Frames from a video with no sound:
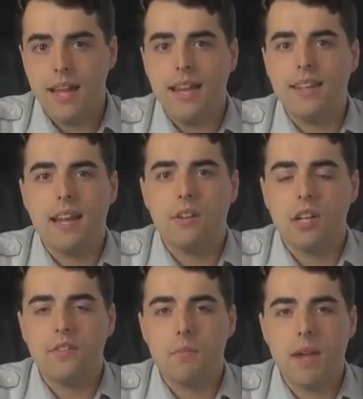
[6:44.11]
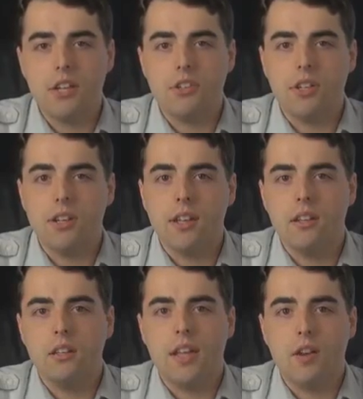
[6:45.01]
And they don't even mention
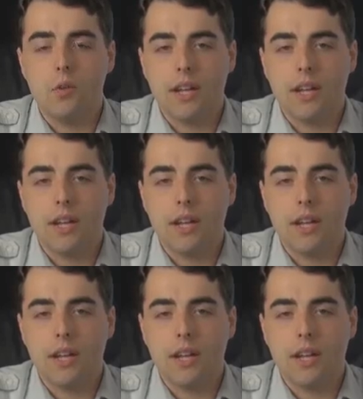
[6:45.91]
that